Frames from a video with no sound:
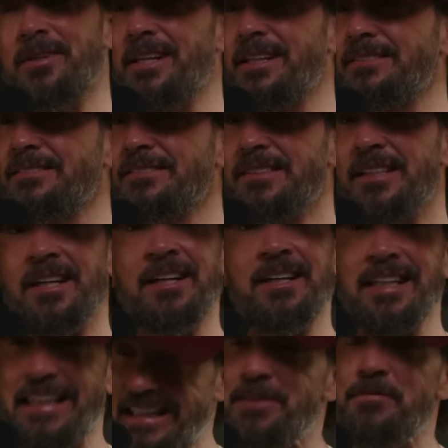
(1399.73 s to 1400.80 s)
man?
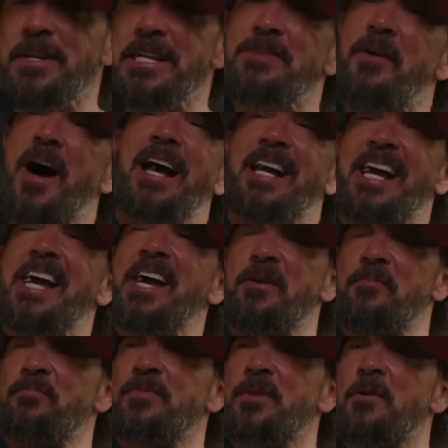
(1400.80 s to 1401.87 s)
Even if I
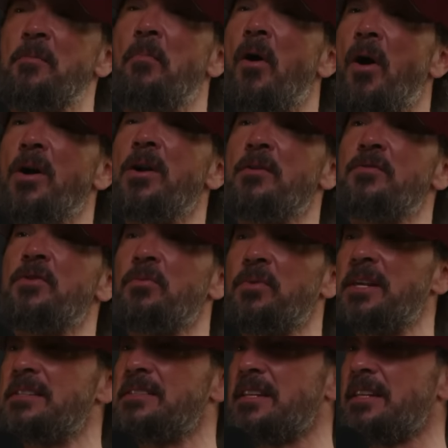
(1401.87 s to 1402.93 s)
am part of the
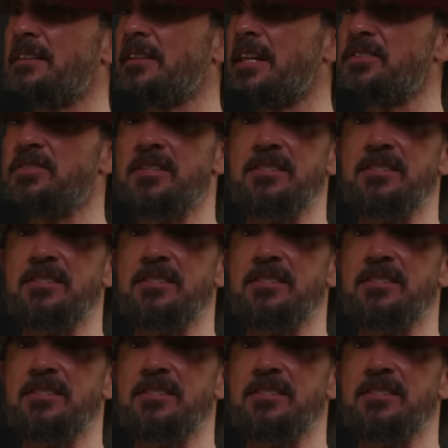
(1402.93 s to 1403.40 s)
reason, let's